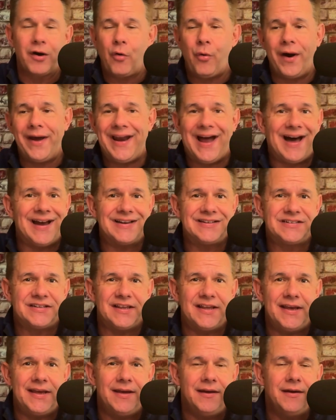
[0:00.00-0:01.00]
Quite
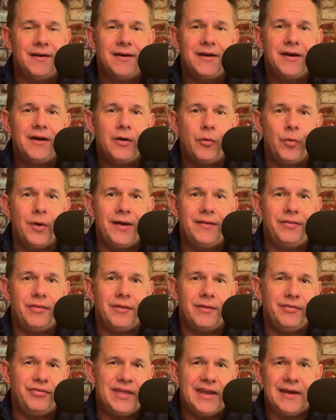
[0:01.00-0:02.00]
honestly, with
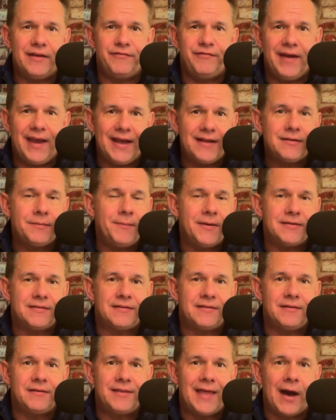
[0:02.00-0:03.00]
the
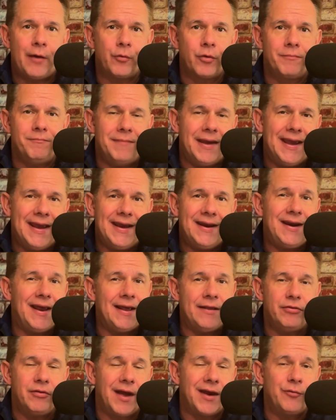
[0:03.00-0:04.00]
advancements that were made
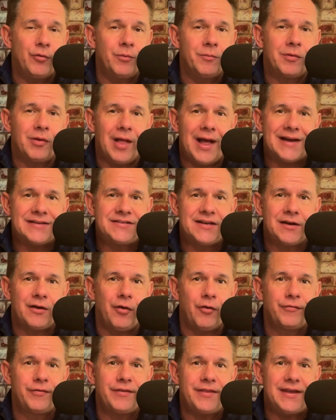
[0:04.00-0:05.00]
in Lightroom Classic
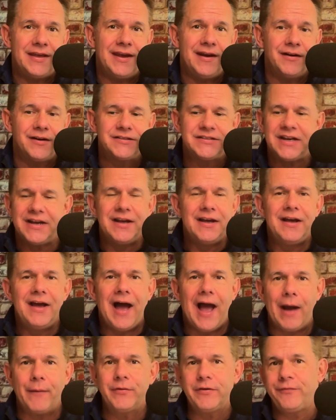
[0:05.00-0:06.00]
over the years,
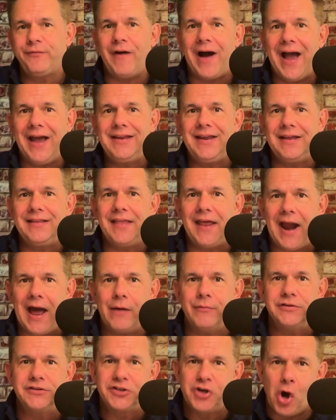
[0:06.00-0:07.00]
I was finding that I
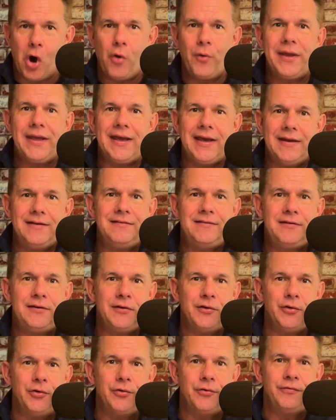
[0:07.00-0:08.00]
was going
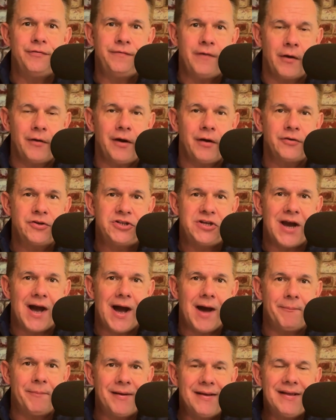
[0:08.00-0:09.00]
into
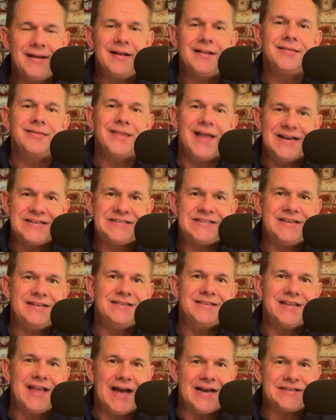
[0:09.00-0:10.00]
Photoshop less
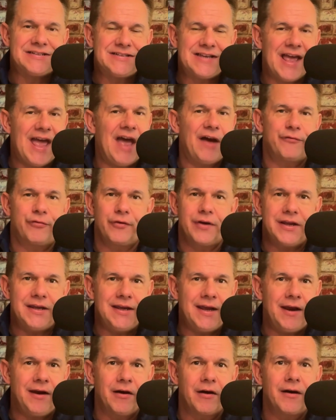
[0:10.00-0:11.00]
and less every
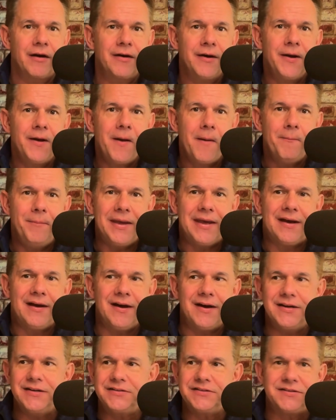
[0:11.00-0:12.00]
year
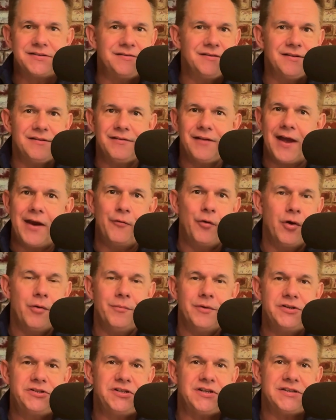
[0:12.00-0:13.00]
because
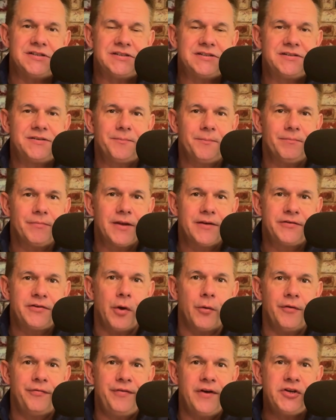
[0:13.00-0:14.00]
Lightroom was just
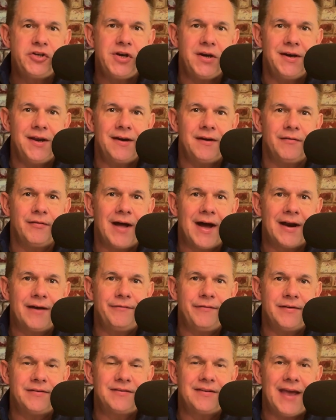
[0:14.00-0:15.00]
so efficient in a lot
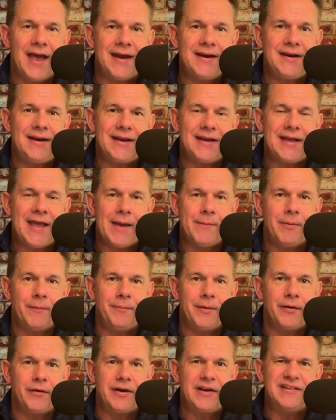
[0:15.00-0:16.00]
of its editing
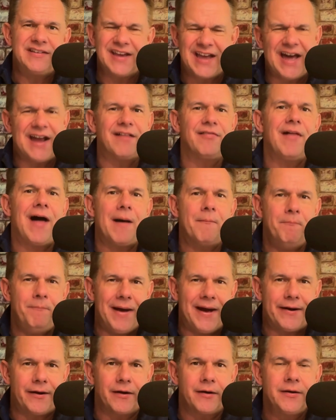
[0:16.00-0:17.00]
capabilities. It got a lot
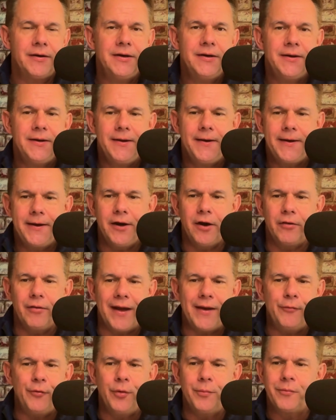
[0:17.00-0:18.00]
better. You know,
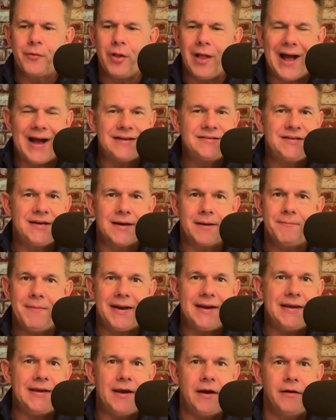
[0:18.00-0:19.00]
Lightroom Classic
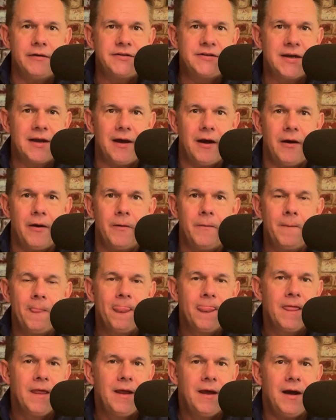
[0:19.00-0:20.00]
many years ago,
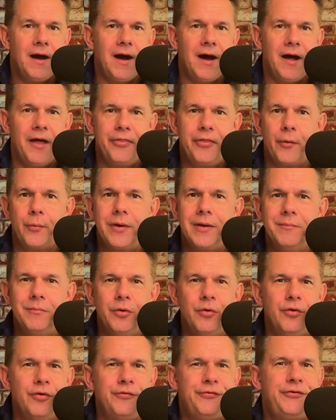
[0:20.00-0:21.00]
the
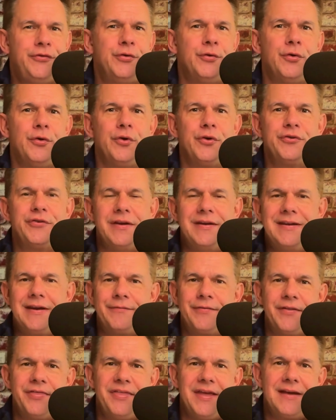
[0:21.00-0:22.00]
remove tools and
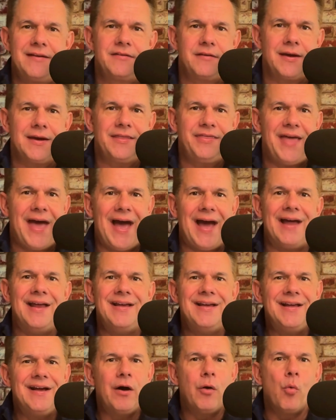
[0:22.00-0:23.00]
different things like that
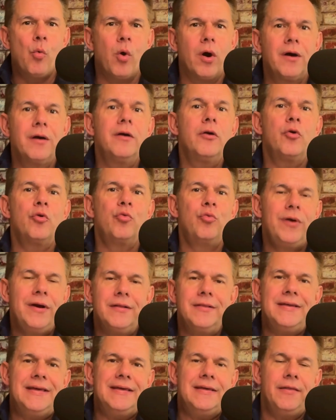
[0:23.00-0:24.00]
weren't
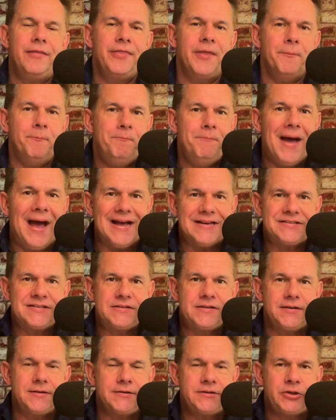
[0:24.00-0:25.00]
really the
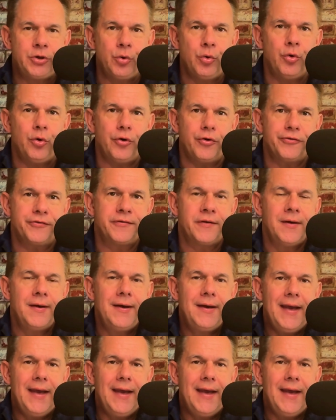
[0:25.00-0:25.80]
best tools.